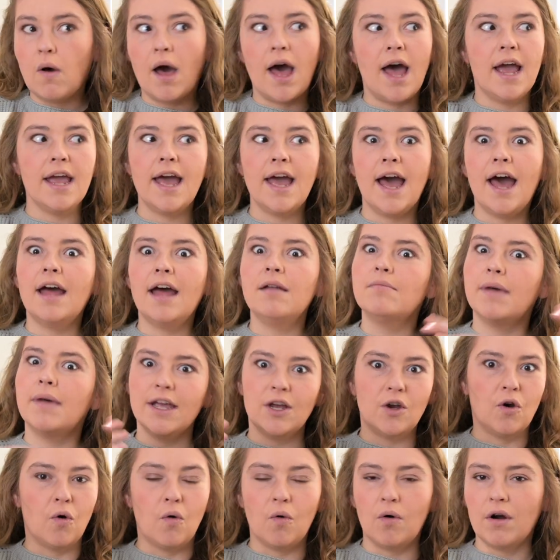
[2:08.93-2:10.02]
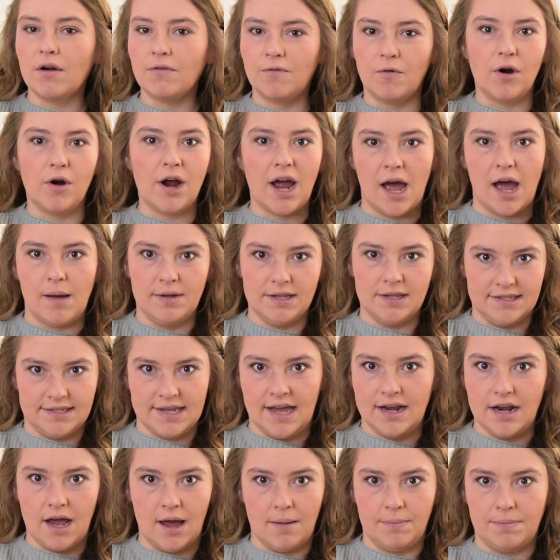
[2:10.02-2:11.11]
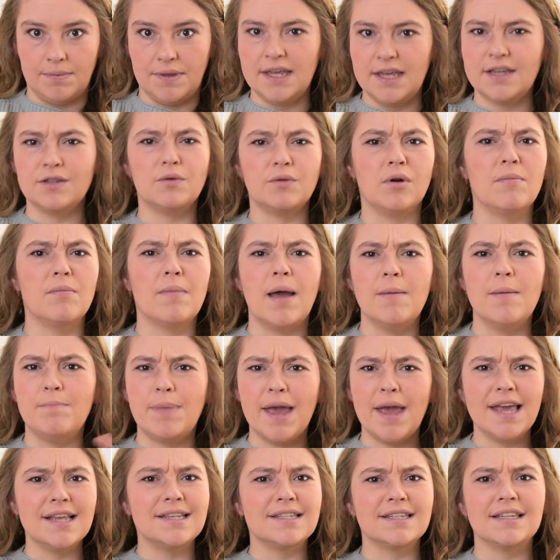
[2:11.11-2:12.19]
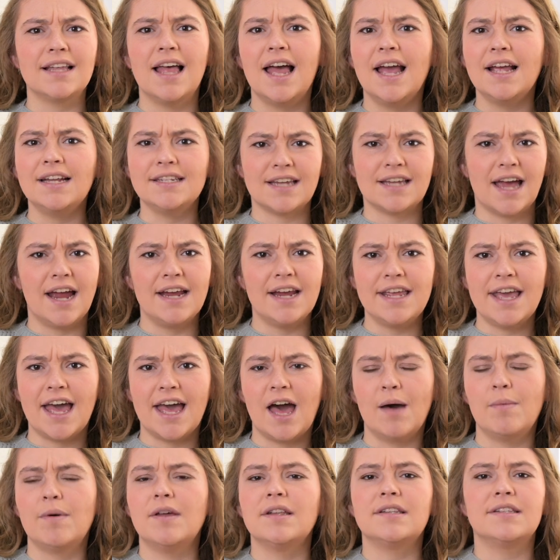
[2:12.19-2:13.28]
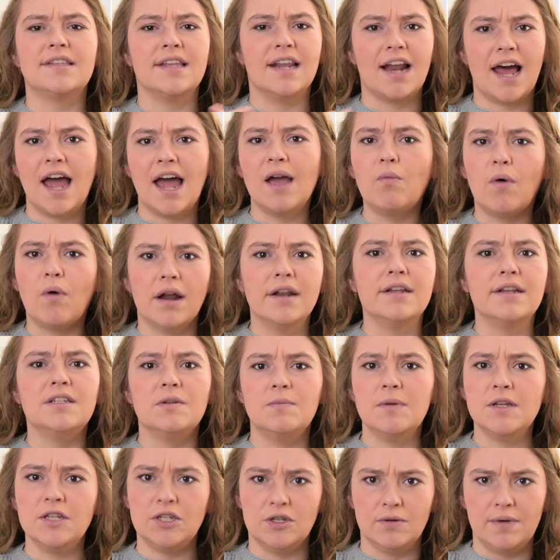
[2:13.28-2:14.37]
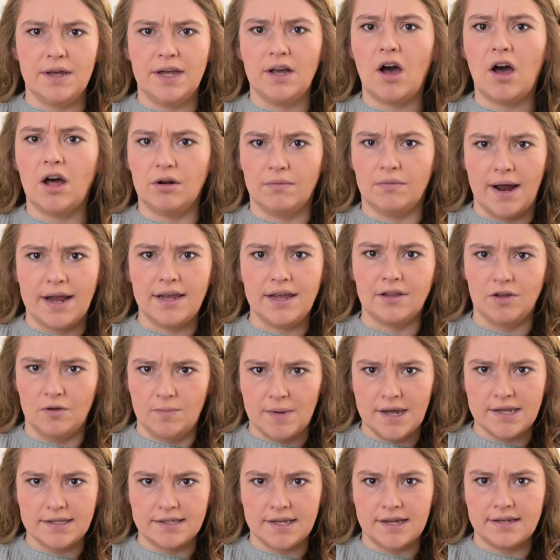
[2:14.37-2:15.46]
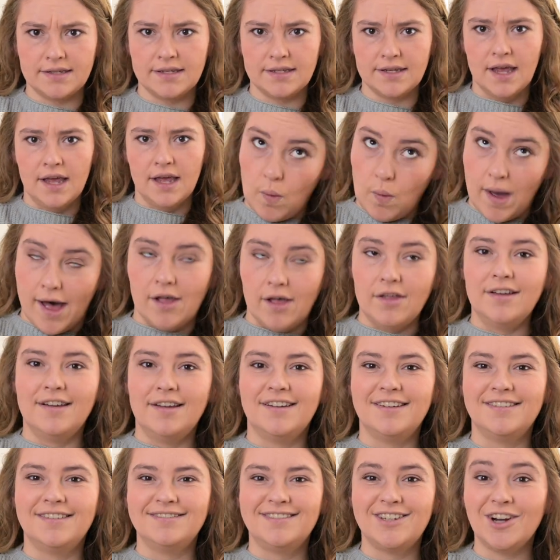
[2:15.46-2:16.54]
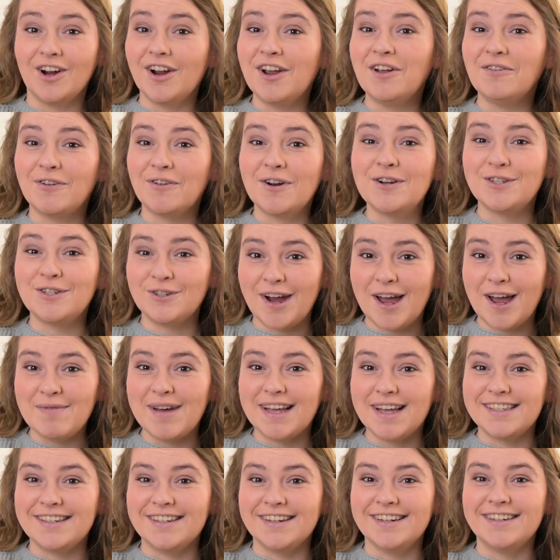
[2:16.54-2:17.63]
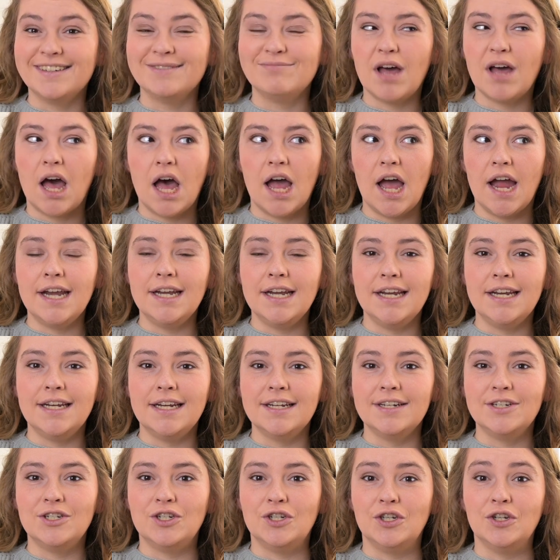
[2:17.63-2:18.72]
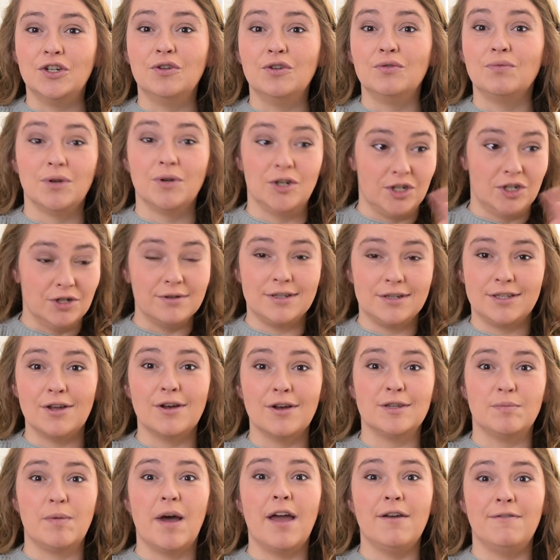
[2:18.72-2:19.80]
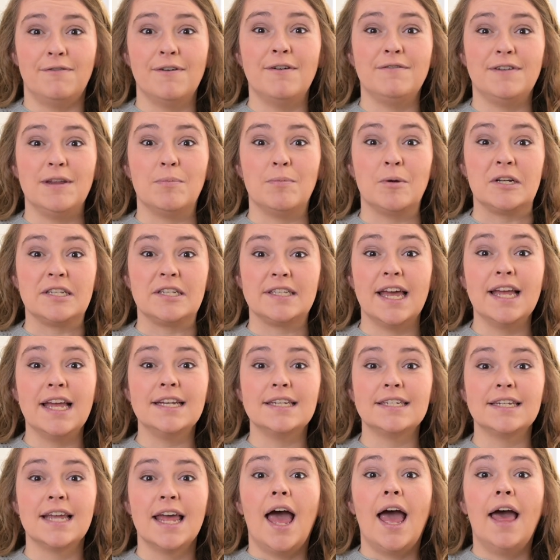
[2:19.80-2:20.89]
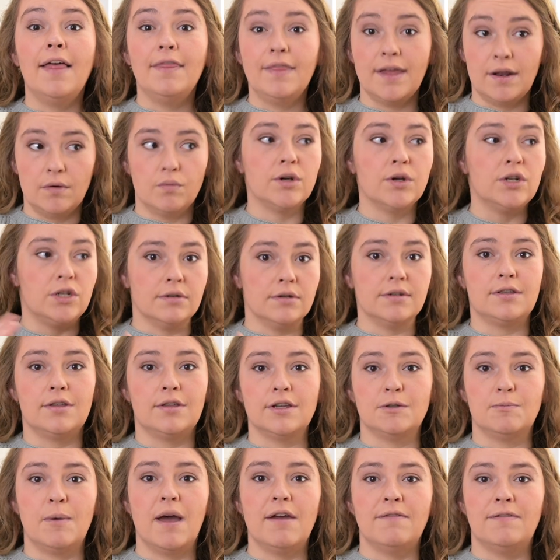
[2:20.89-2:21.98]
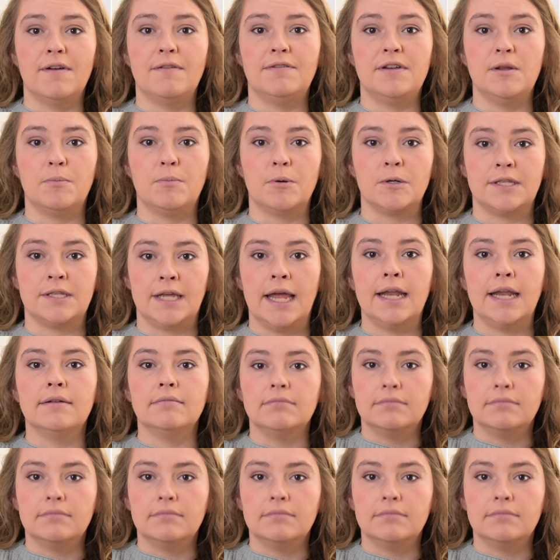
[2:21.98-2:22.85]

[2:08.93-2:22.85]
I had my core 4 habits set up. These were my baseline tiny habits that I wanted to be doing on a regular basis. Well, during first trimester, I needed to reduce those by 50% and then reduce those by 50%